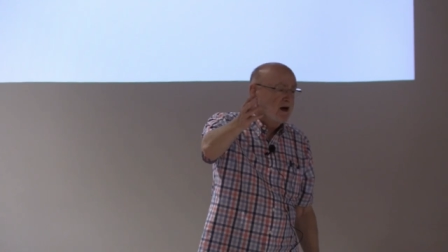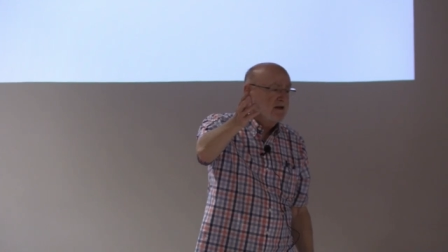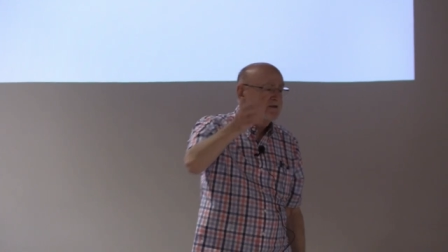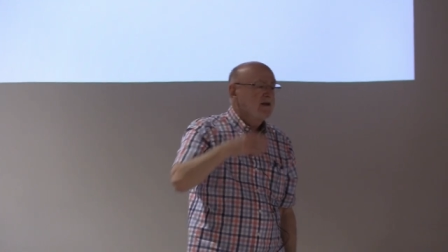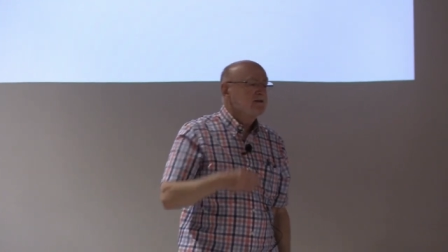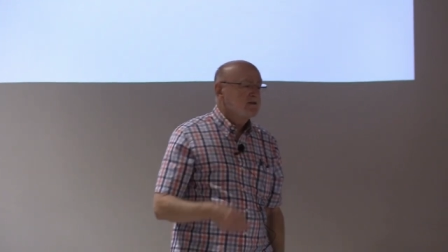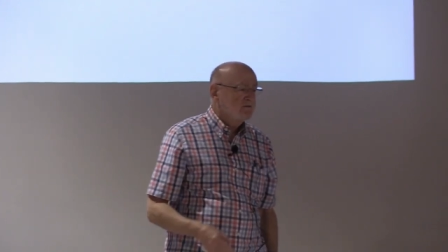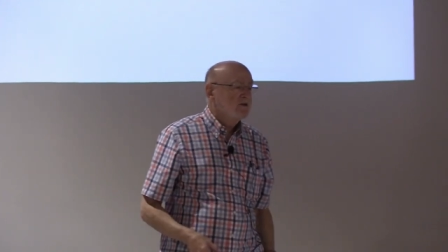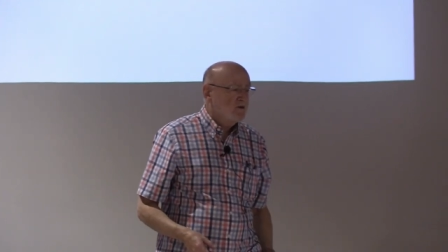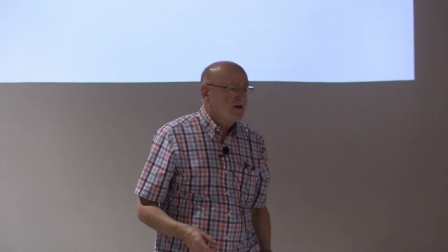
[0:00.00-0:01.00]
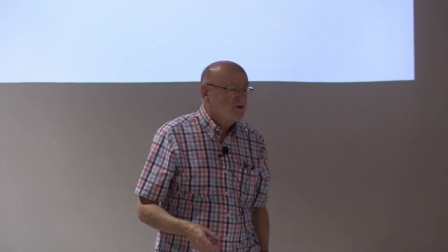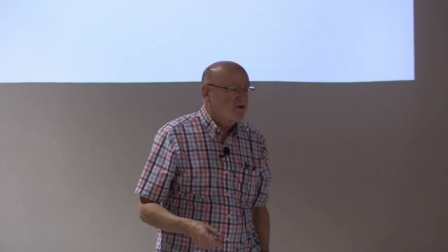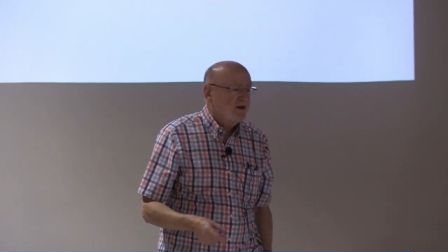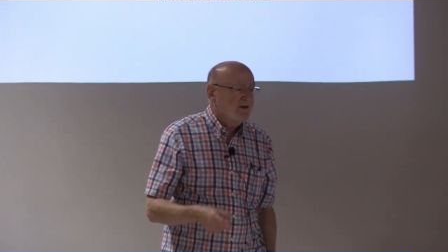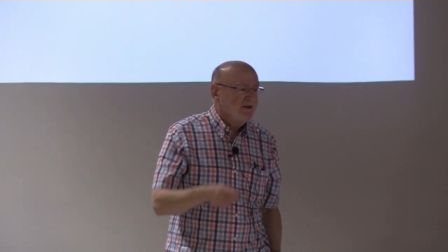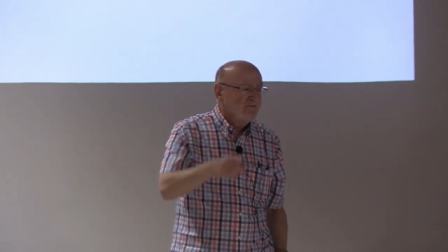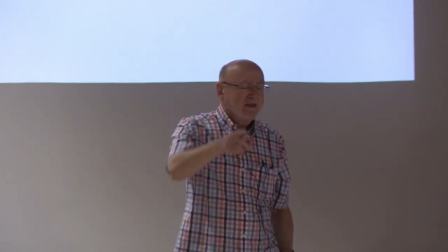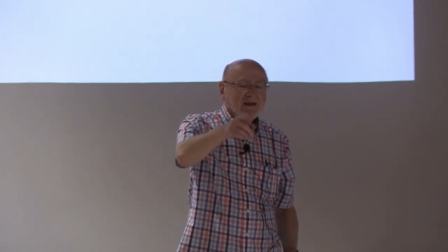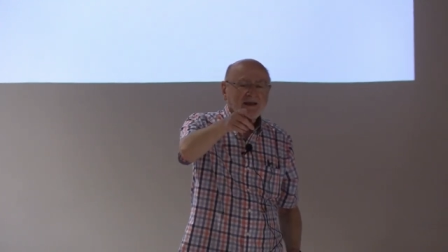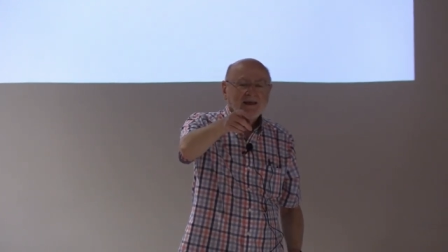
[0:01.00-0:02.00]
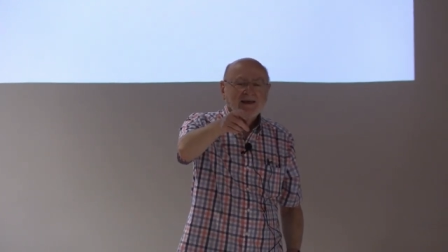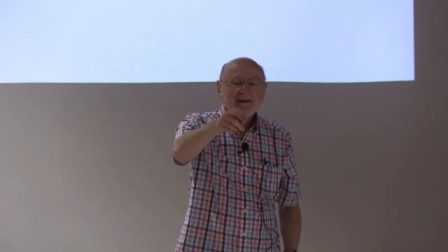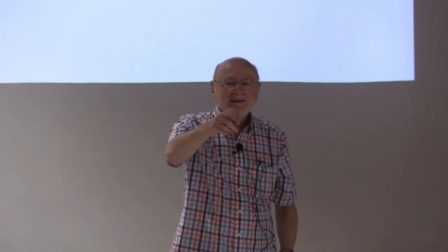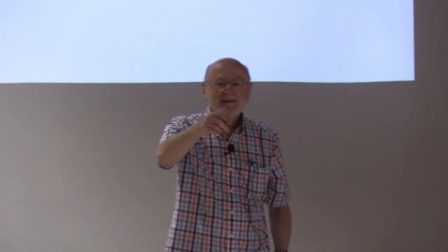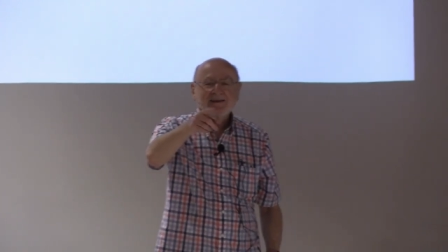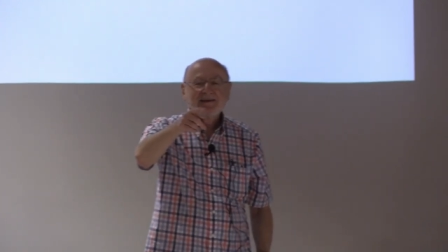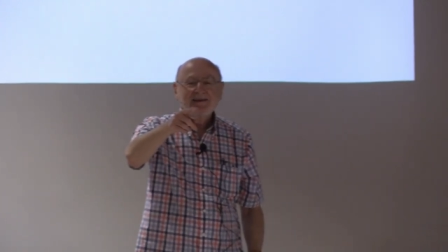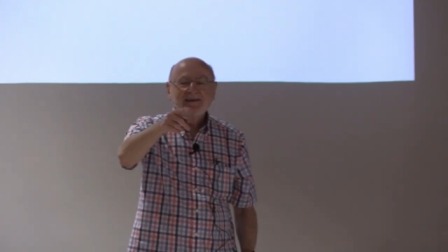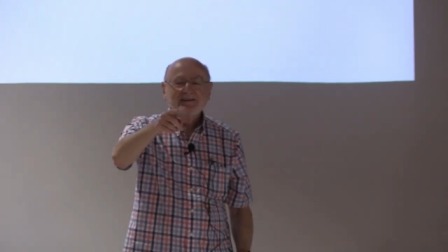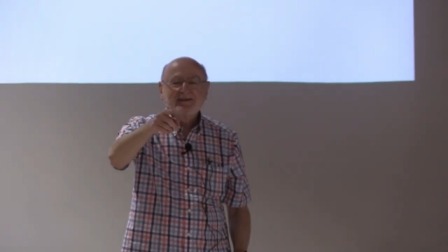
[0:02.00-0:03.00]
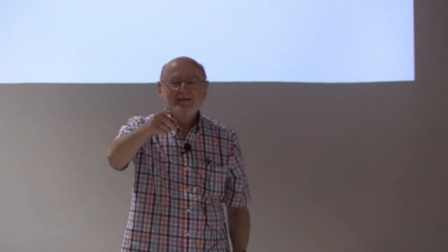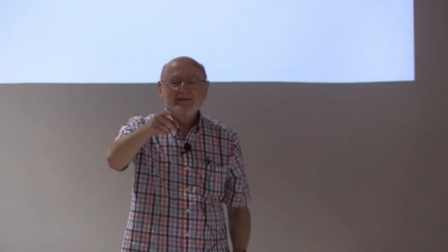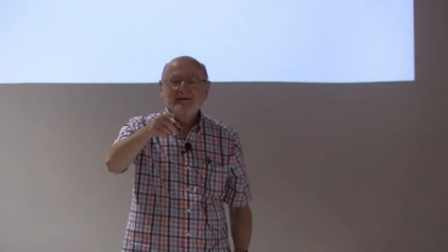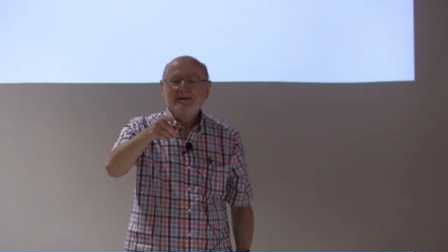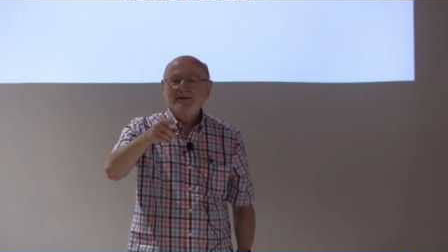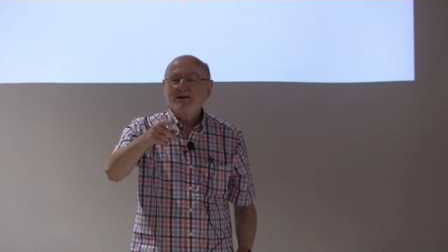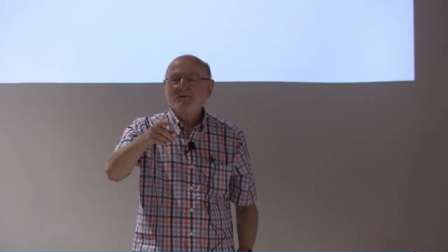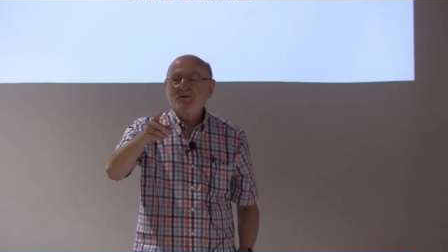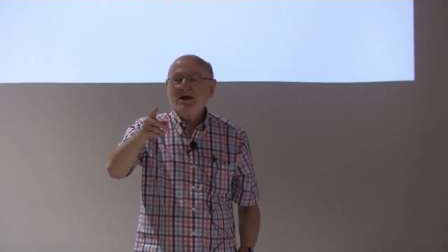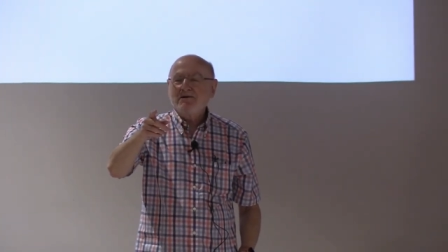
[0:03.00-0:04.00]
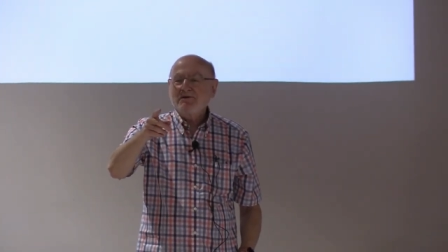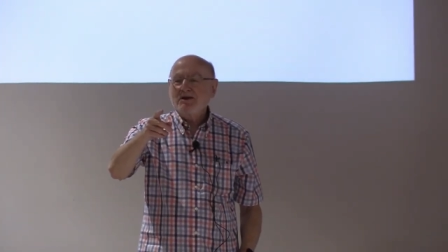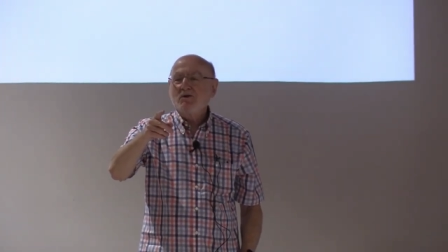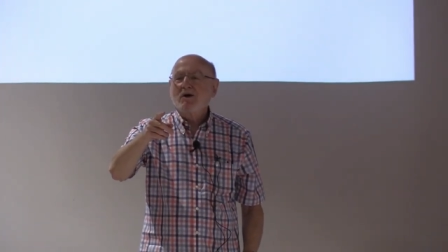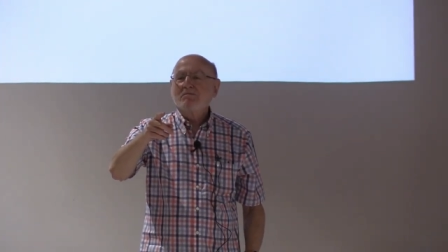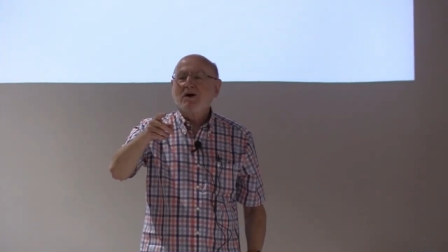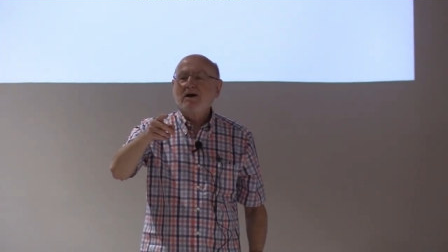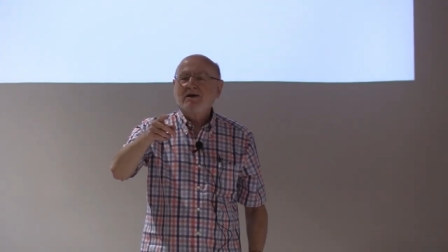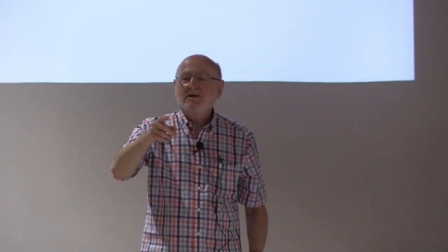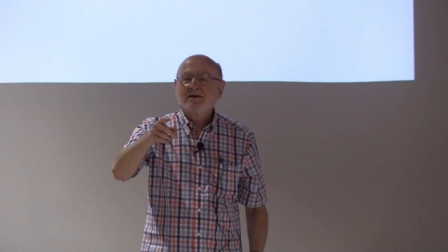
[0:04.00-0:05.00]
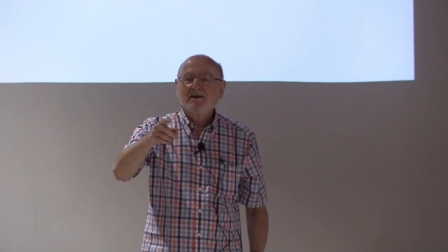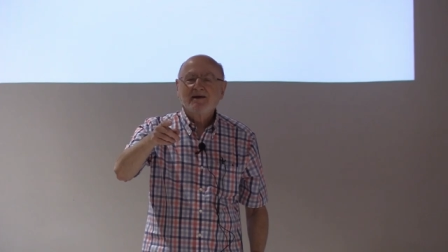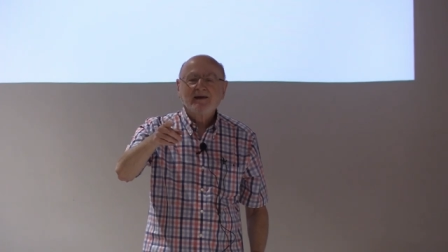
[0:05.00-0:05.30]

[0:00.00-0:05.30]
is nine tenths of the question. So, do we have only one mic?